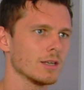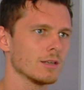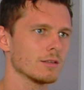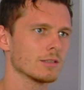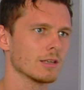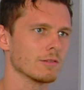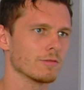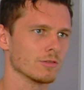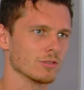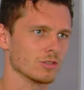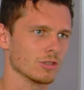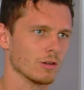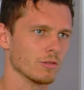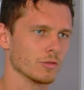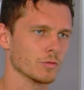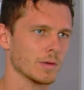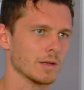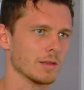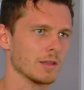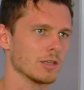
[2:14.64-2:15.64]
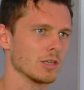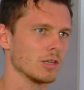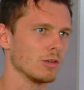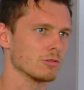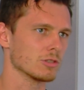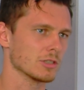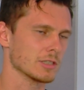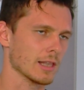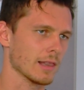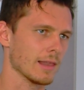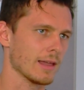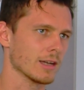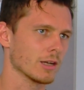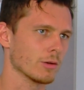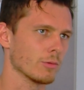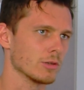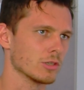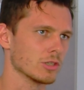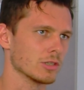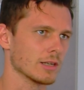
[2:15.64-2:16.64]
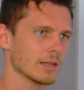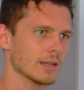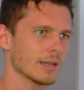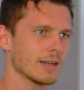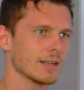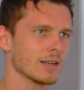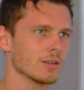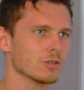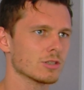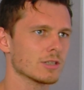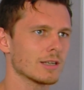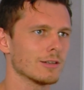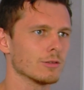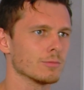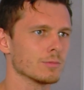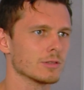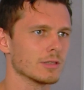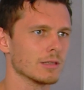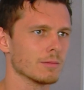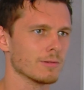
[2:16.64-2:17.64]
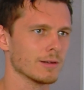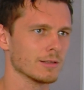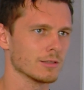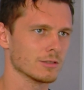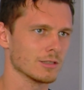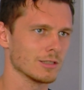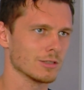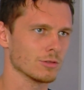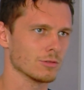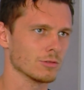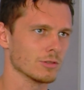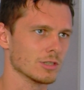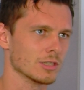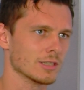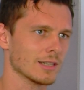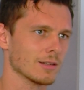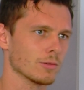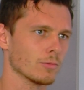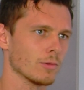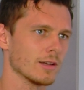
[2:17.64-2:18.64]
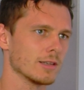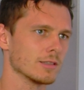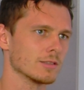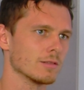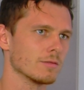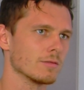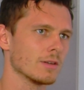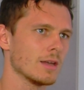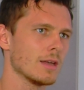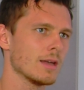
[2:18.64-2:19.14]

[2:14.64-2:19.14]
different software that uses the language, and it kind of just helps the apprentices understand ways of